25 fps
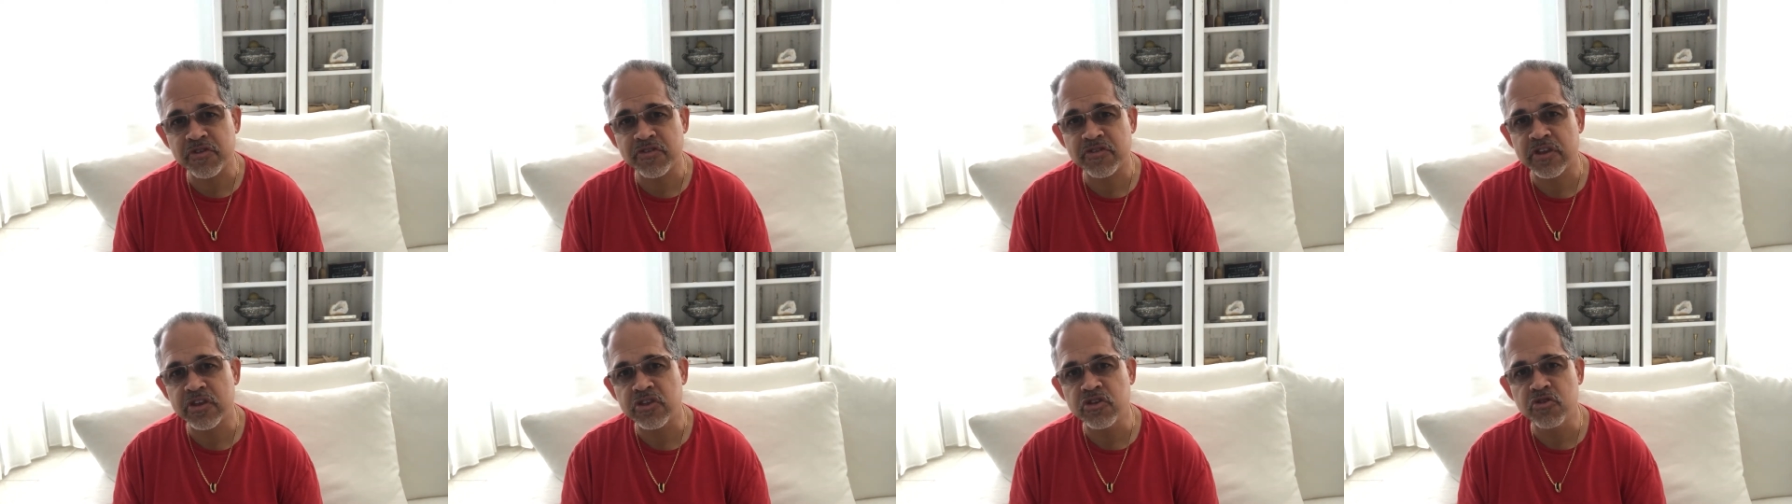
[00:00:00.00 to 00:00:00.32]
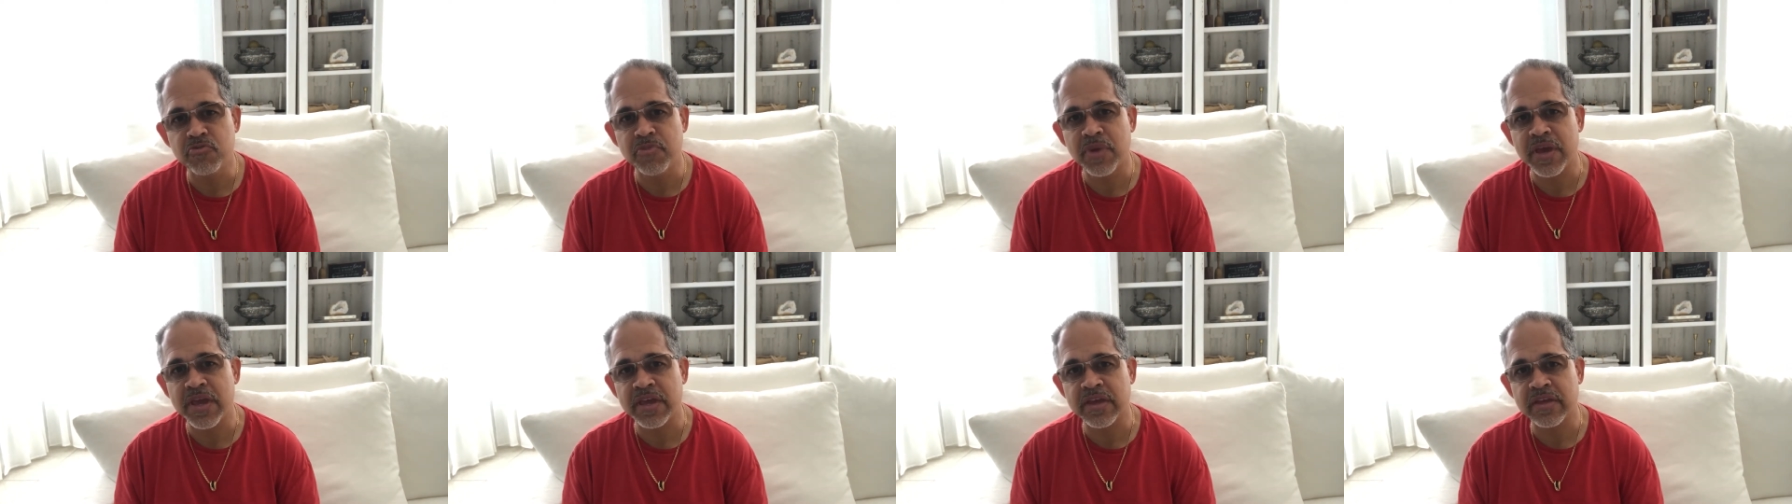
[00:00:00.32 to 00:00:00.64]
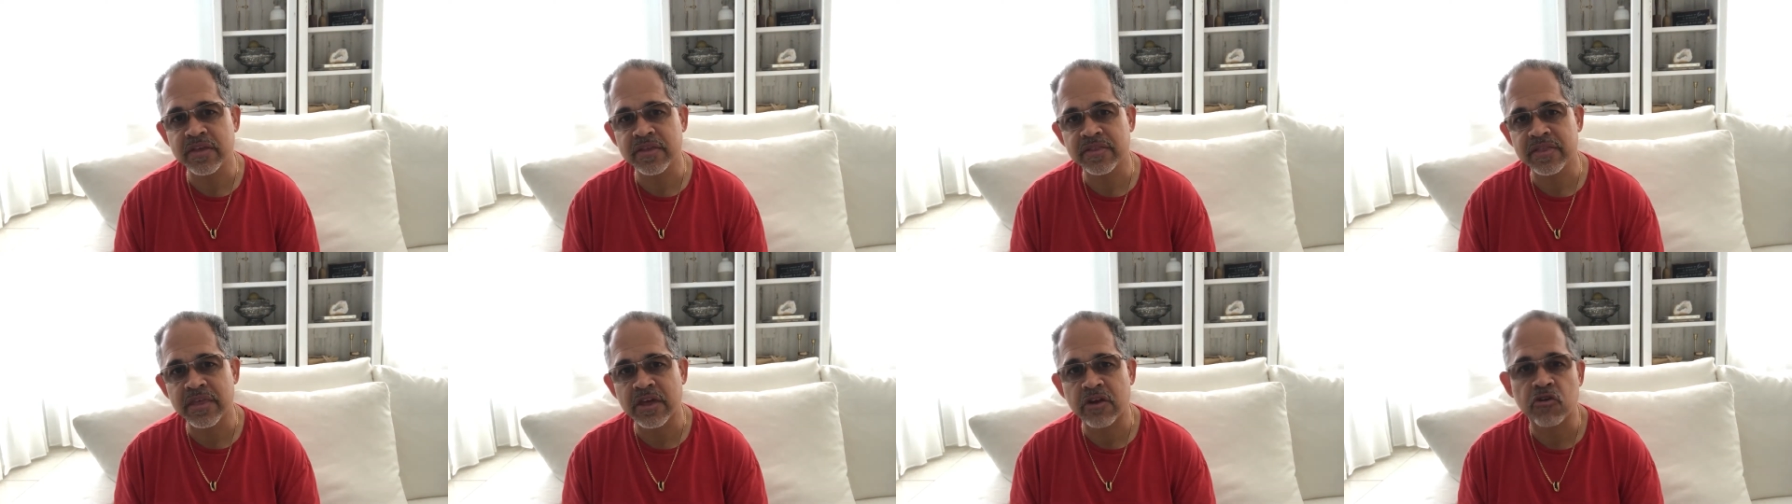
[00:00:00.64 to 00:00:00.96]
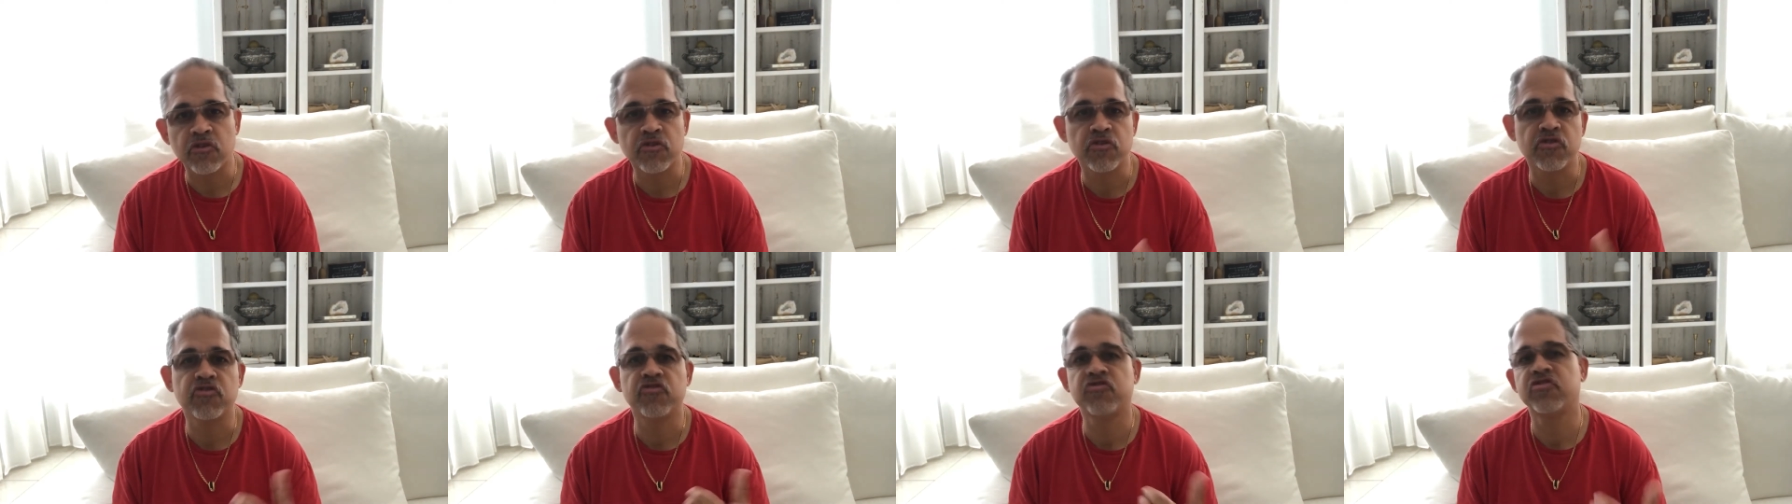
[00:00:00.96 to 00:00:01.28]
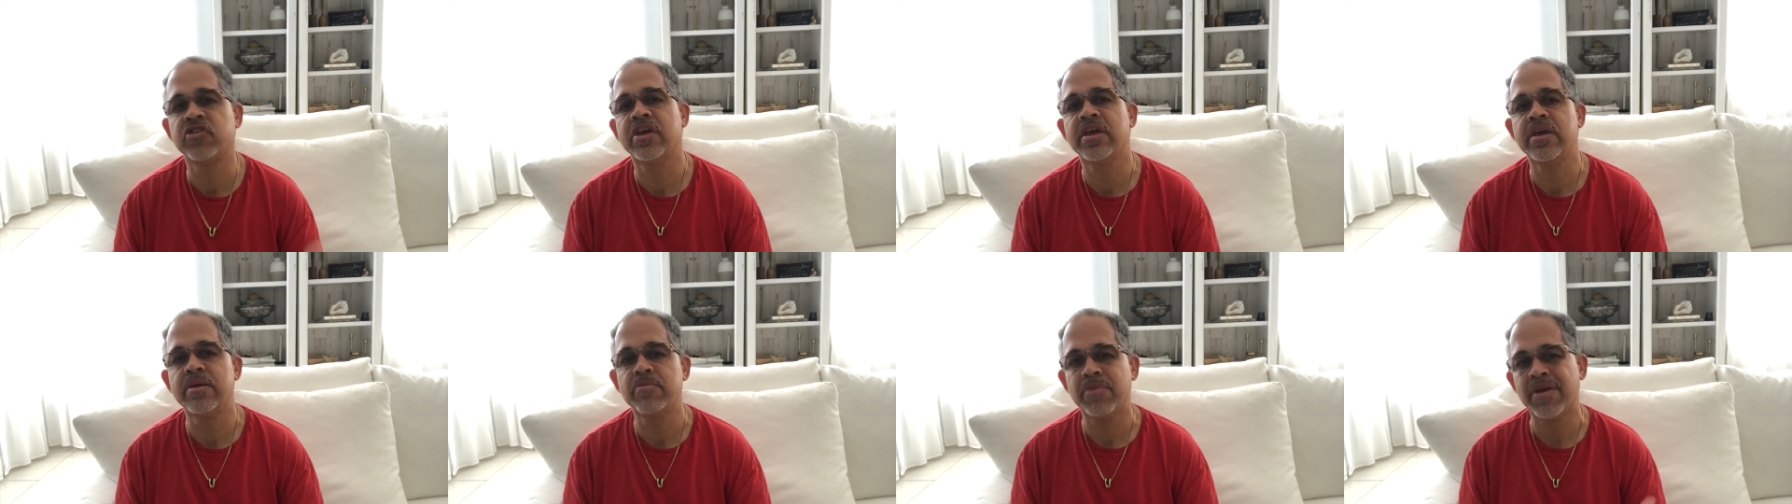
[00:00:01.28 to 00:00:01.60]
that you make that are the
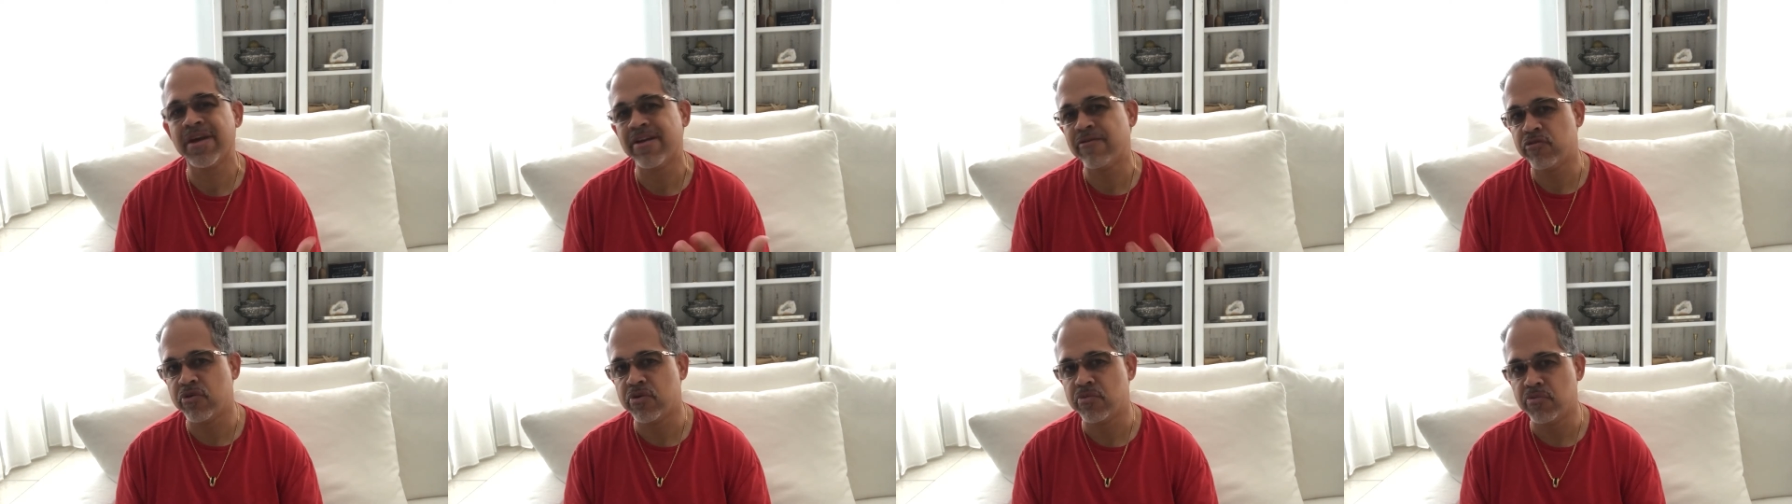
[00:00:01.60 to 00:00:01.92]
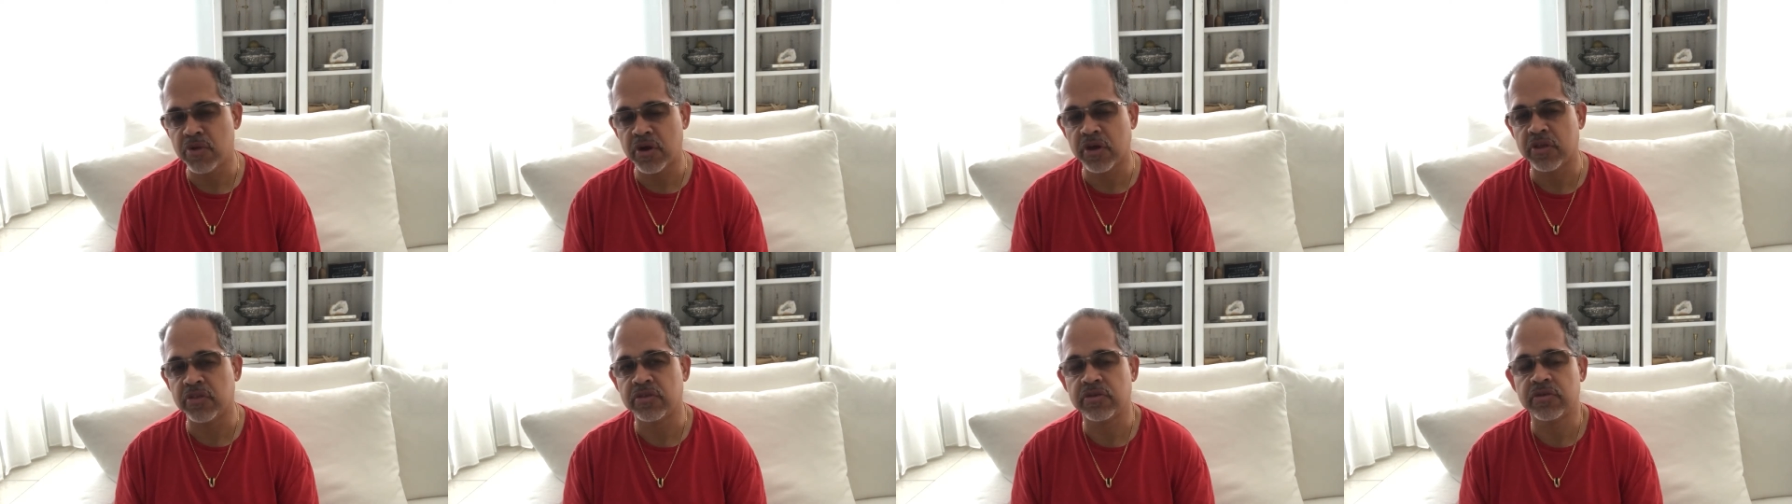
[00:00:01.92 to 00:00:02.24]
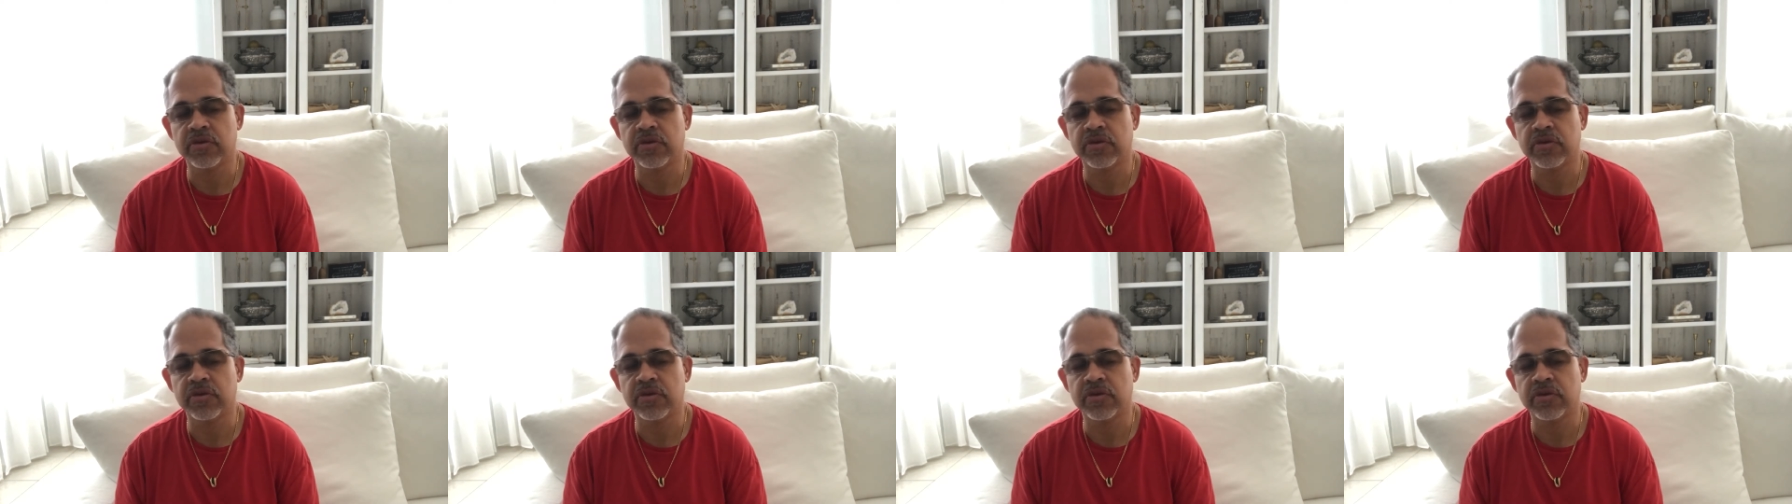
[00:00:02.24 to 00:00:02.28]
same every month.